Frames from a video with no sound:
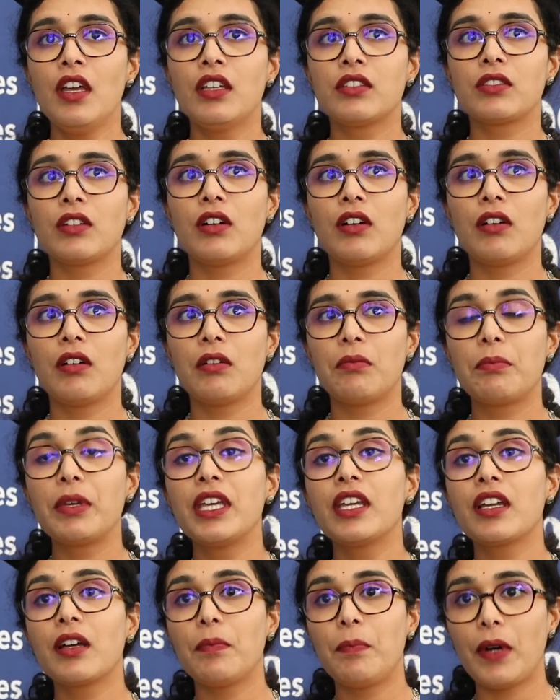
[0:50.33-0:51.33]
So
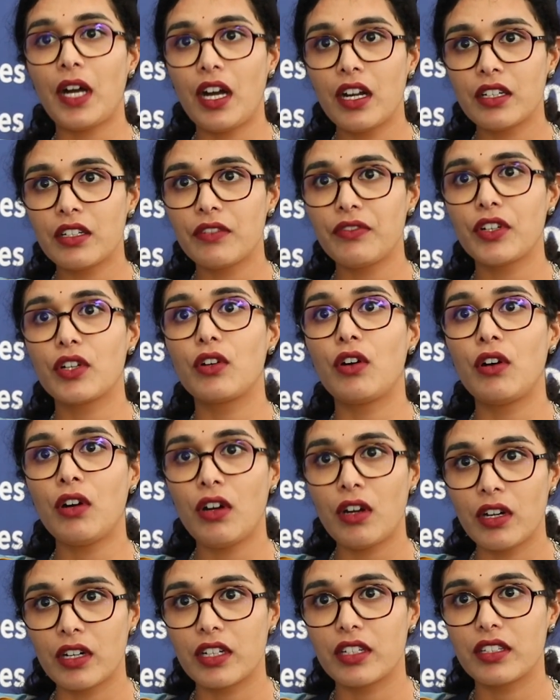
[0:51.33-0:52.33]
being a part of a
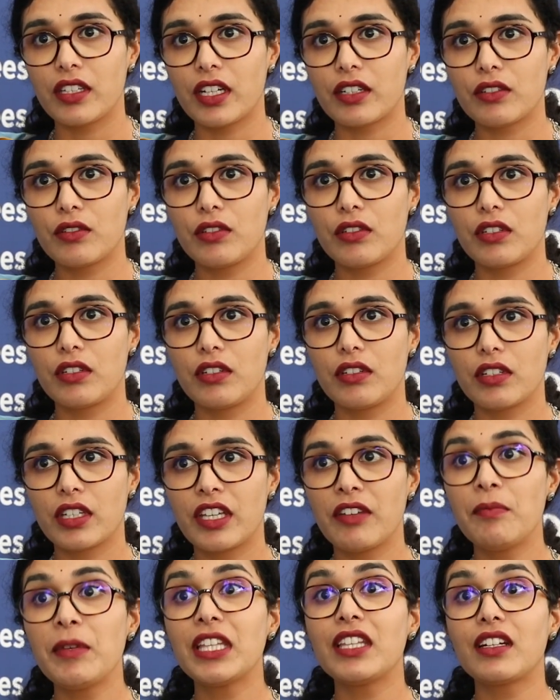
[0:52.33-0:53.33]
cohort that could
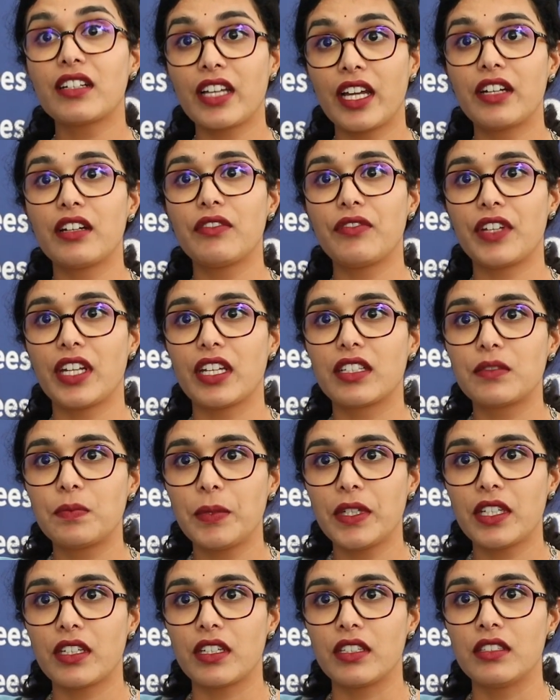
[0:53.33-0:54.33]
give me that kind of an
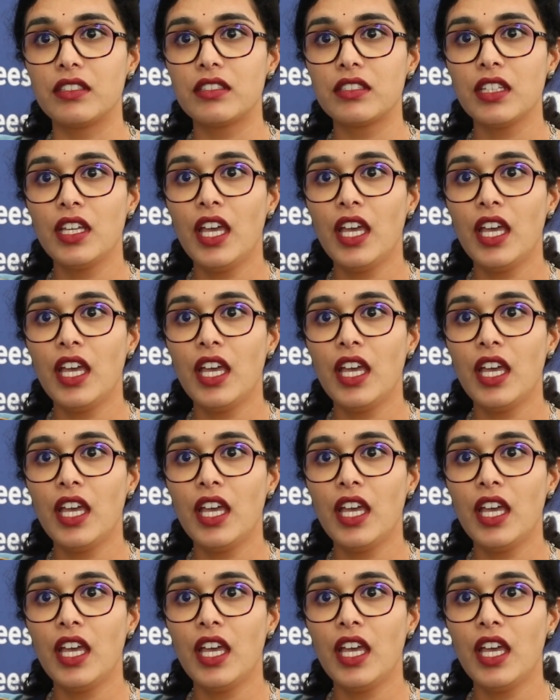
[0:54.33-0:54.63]
experience,